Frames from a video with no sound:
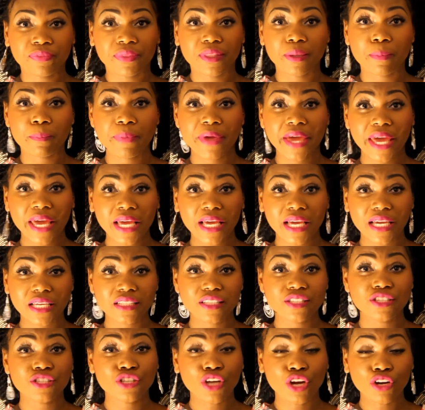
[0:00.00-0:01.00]
The pink
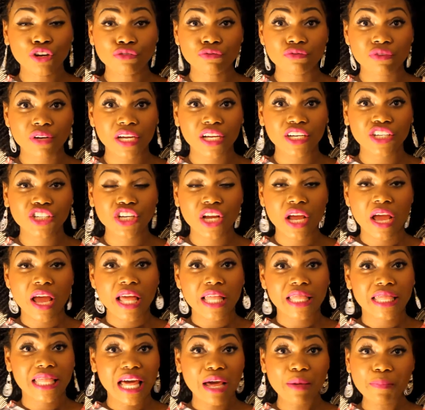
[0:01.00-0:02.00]
is so rich.
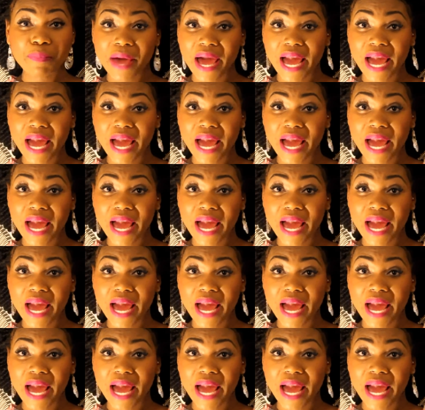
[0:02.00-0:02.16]
That